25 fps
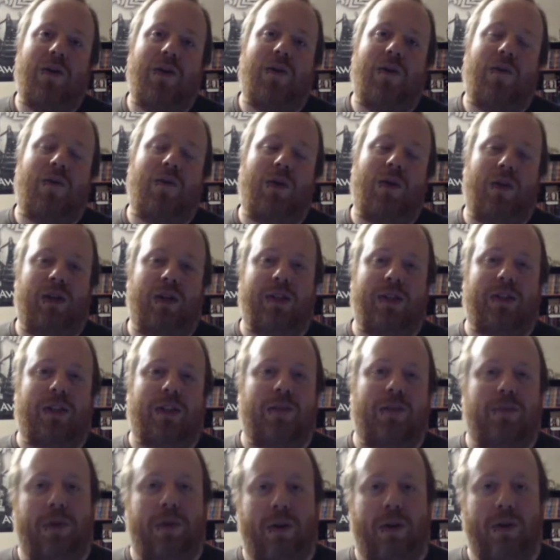Well, as
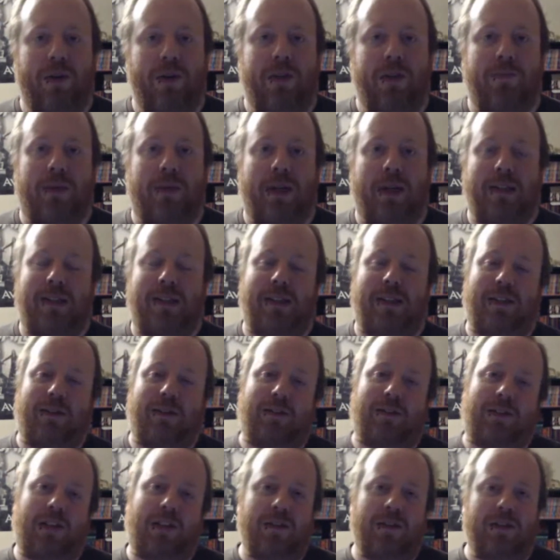they're approached by Sentinel
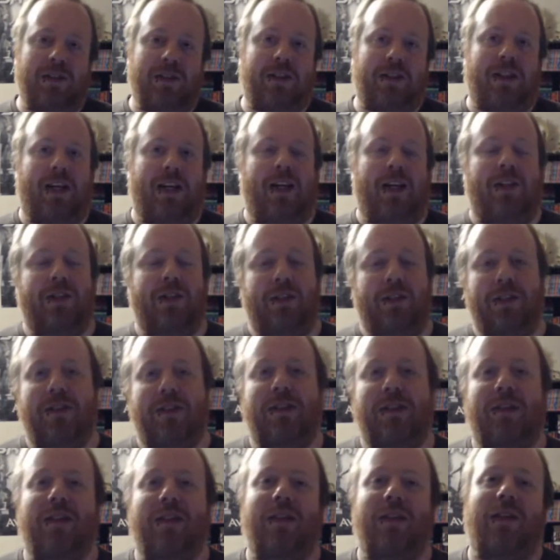Service
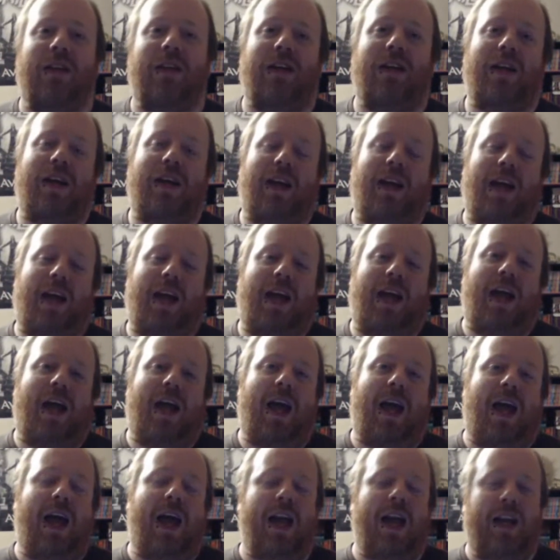agents,
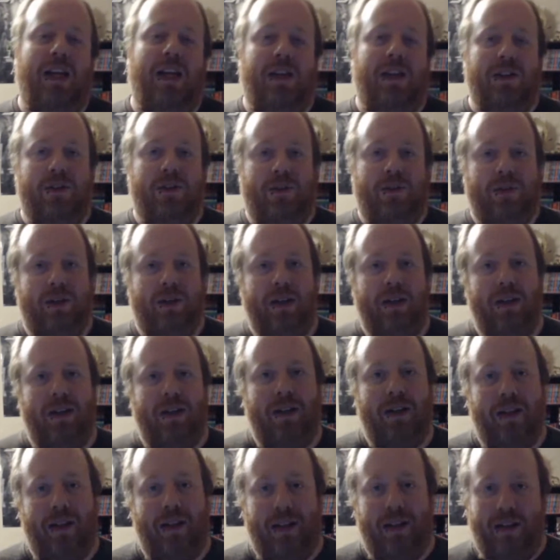Andy and
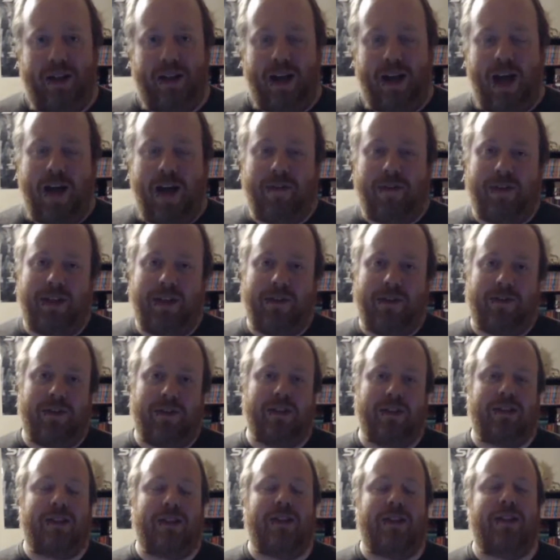Lauren have a
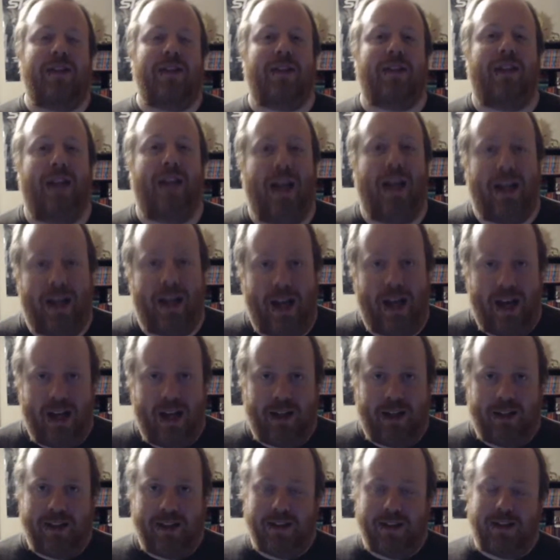differences on how to
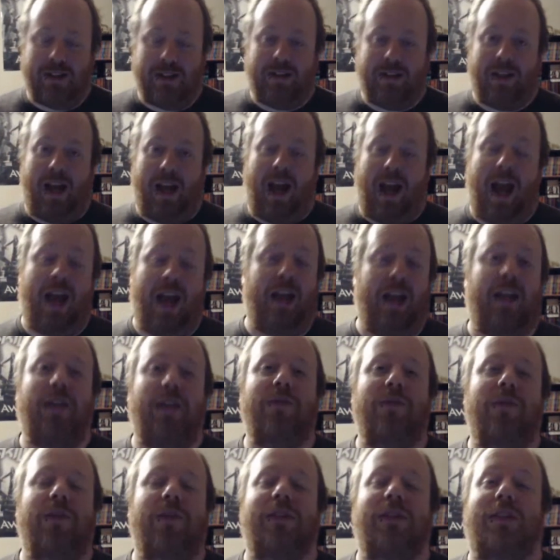handle this. Andy
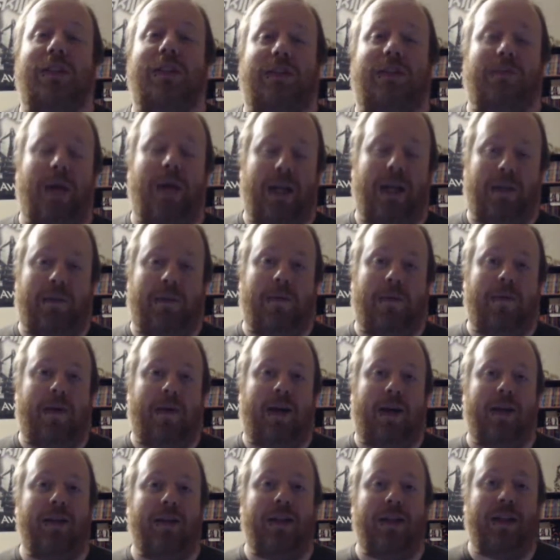wants to smack them
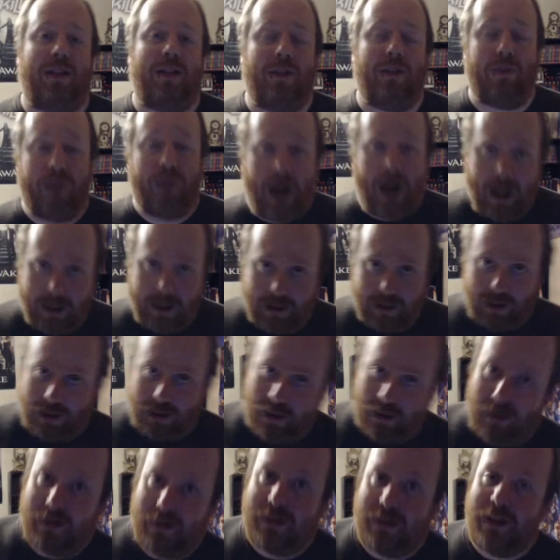around like little rag
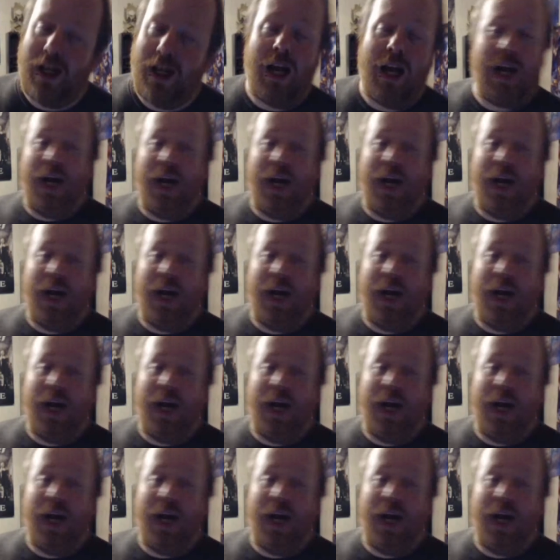dolls.